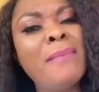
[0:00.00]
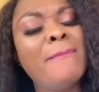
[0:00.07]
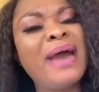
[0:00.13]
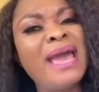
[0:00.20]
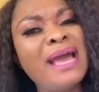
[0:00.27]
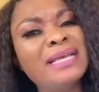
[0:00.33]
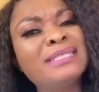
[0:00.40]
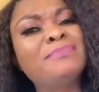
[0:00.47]

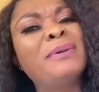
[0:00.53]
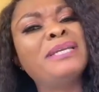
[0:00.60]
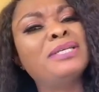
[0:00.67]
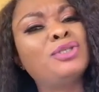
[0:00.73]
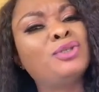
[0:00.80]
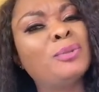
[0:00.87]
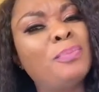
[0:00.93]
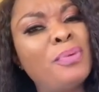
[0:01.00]
My husband
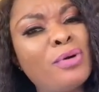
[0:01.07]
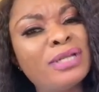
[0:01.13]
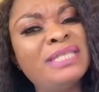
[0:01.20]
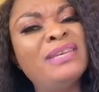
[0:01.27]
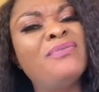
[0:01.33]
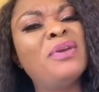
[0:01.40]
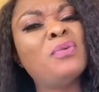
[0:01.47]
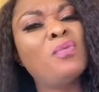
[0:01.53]
is
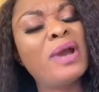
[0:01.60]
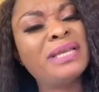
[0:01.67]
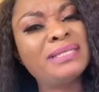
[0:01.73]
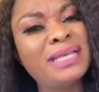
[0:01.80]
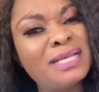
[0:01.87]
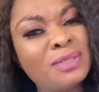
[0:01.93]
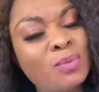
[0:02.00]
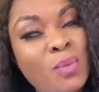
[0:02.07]
supportive, he
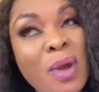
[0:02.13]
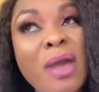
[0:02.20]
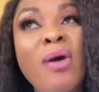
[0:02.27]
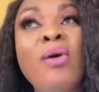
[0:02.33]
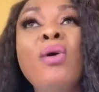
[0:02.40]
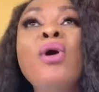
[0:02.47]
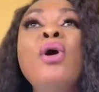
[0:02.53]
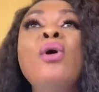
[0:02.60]
works as
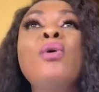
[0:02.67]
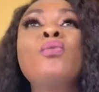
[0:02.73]
well.